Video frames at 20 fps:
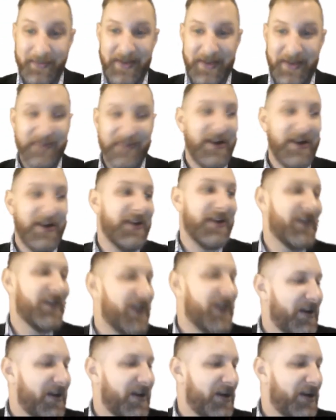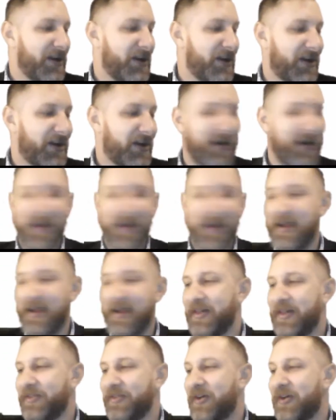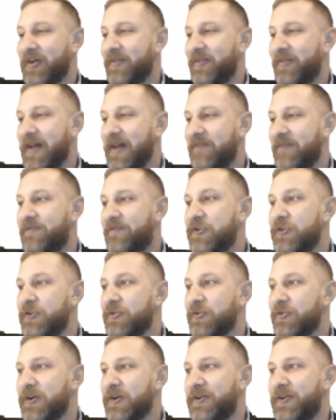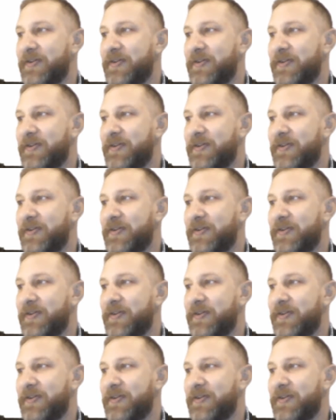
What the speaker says: right? You can hear this often at funerals.